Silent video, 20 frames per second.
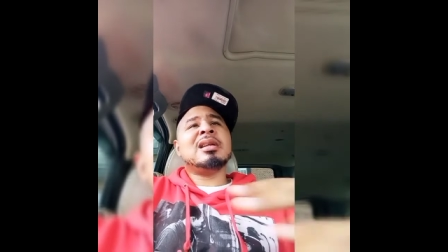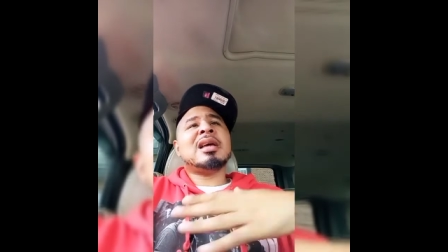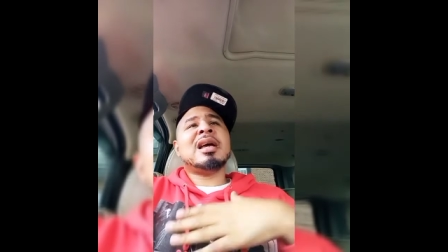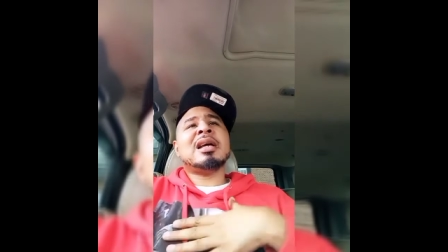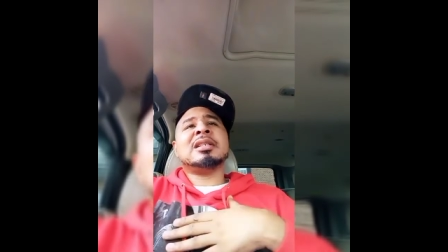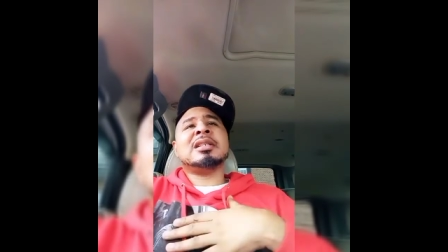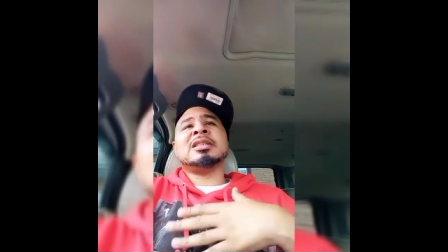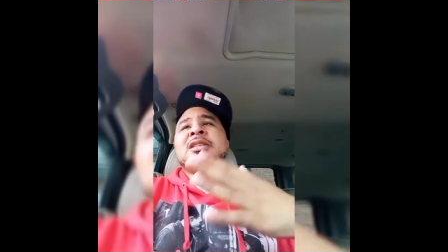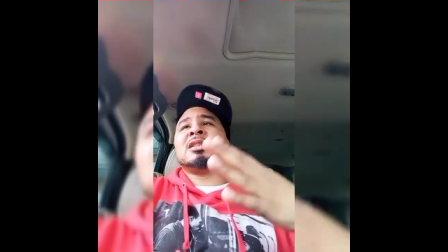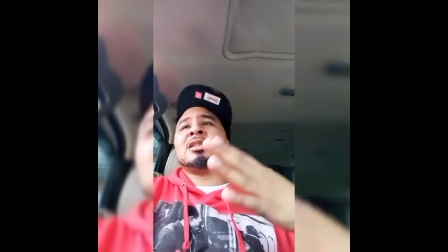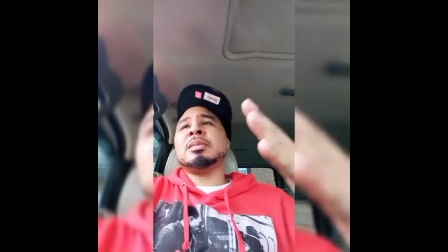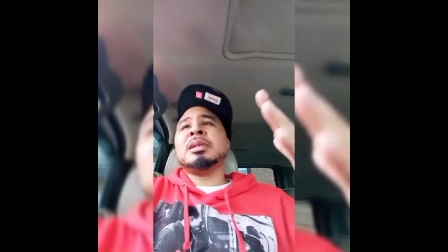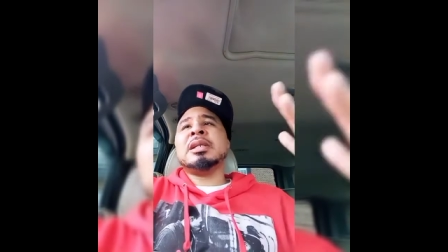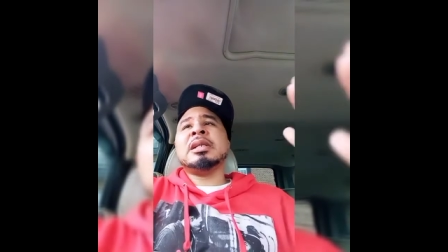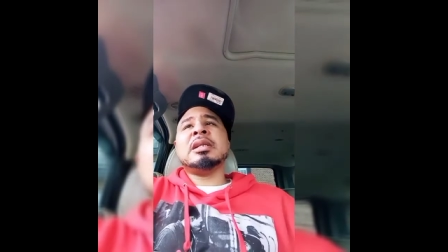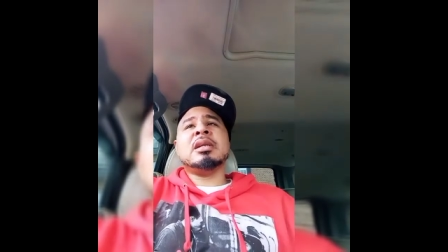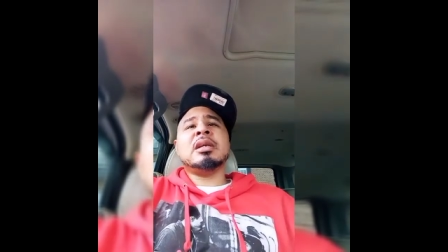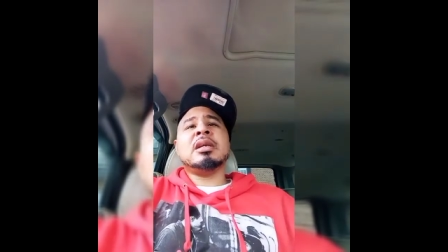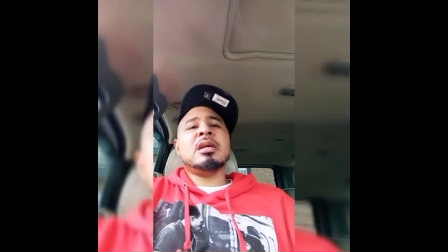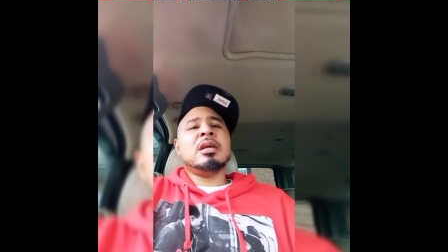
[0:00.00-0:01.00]
That's just
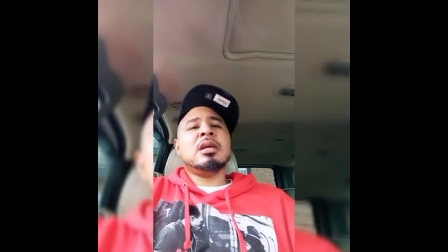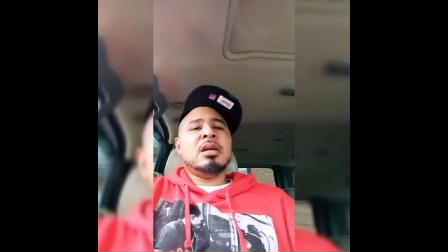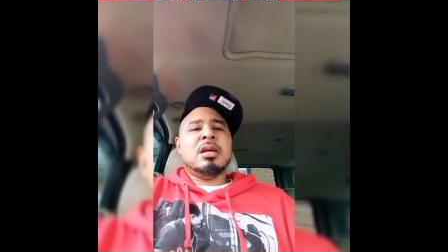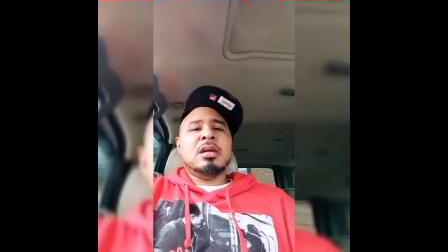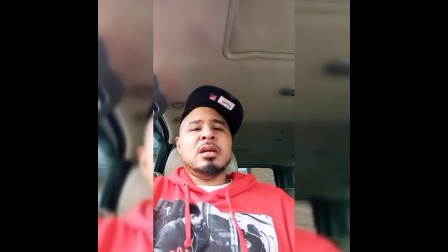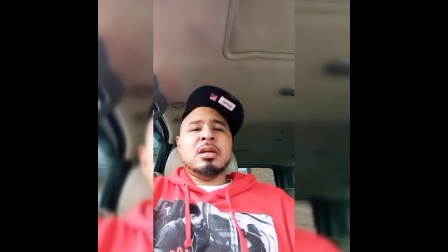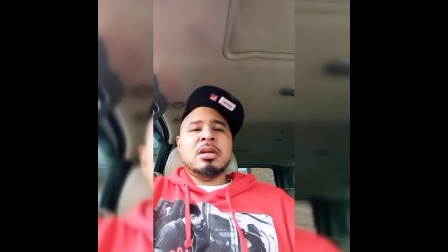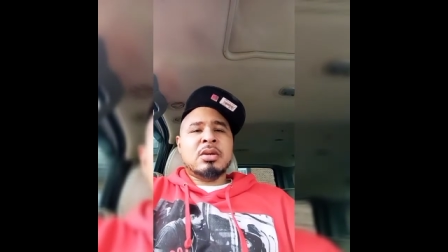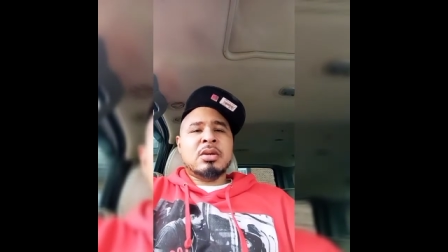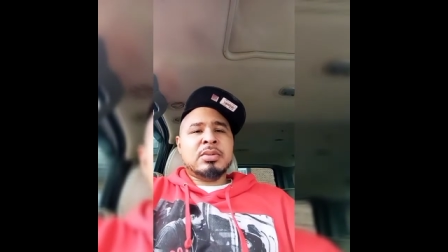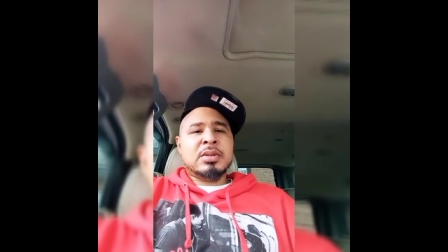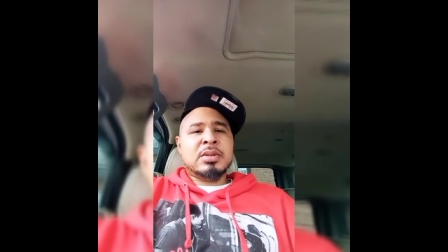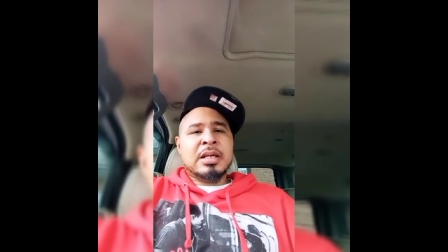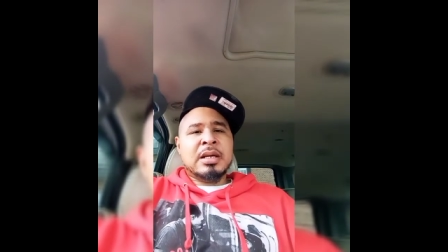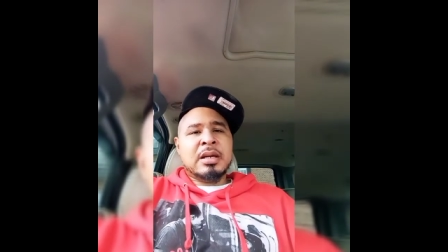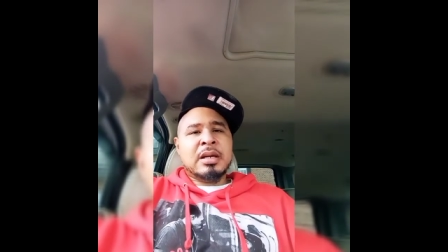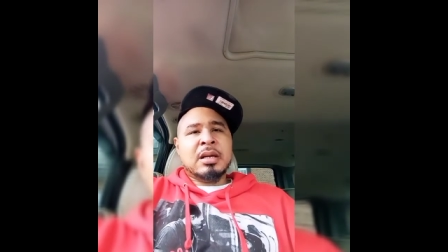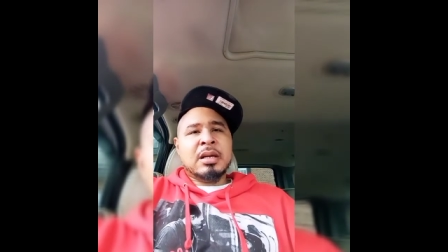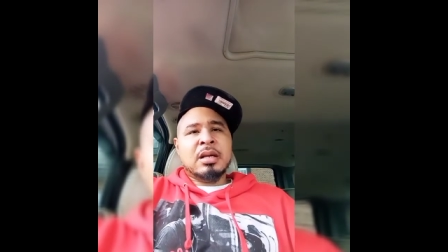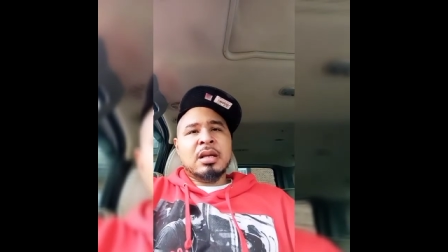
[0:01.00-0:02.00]
me. You know what I'm
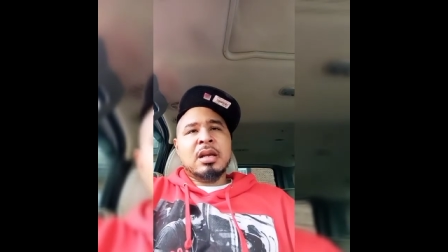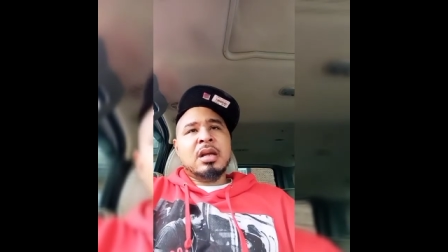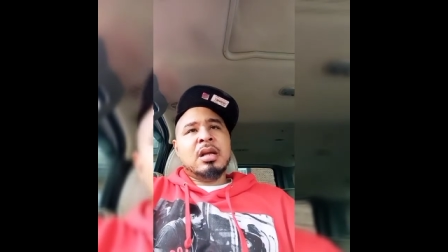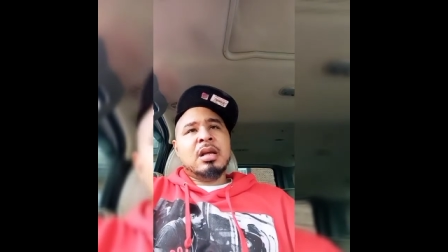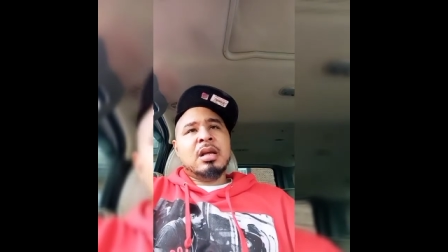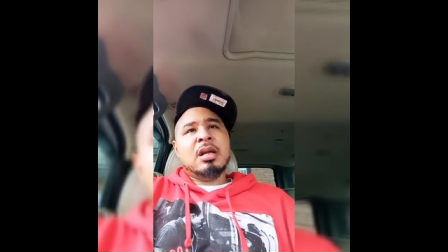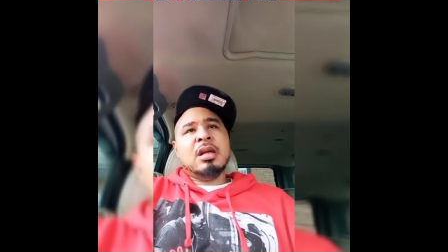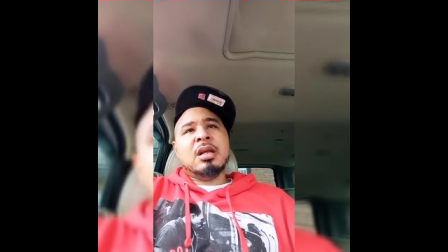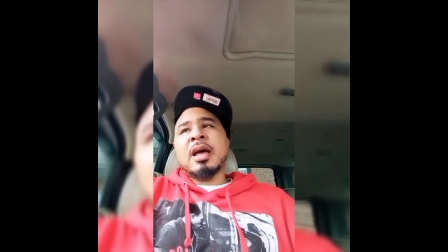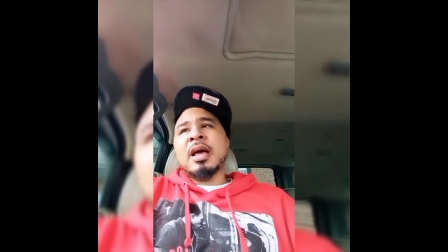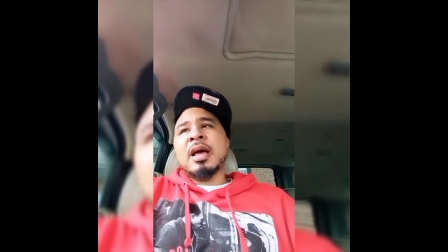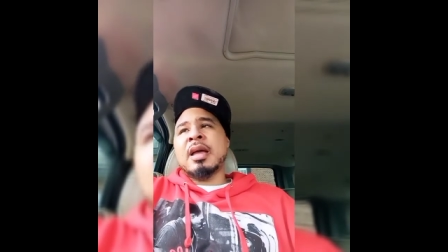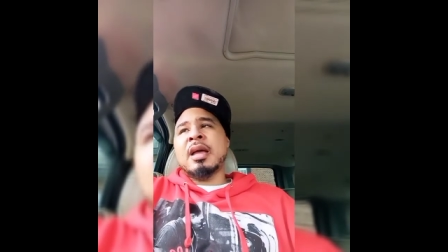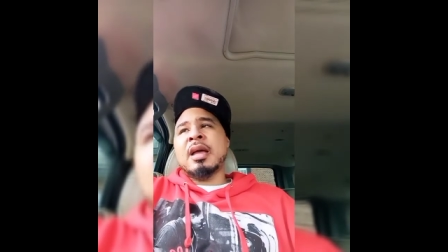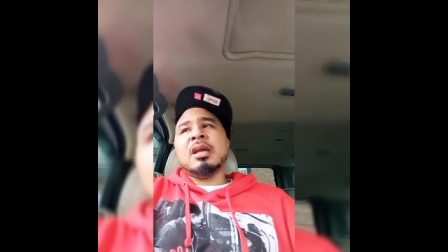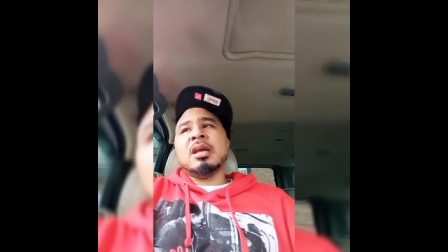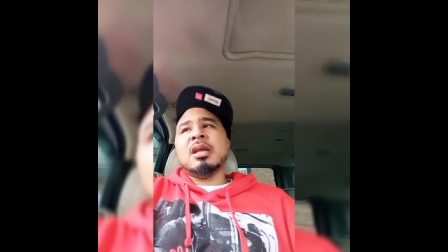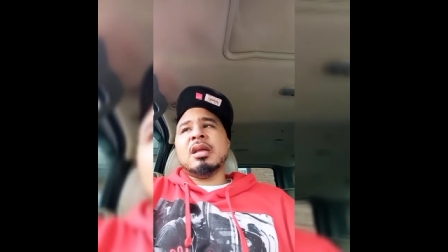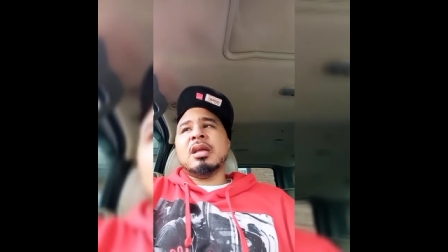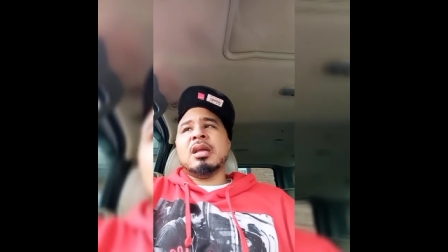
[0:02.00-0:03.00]
saying?
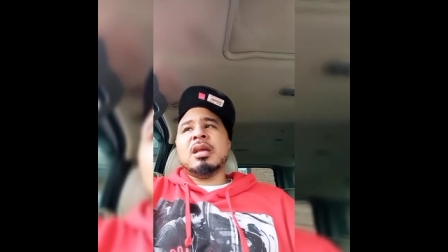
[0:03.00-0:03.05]
Like,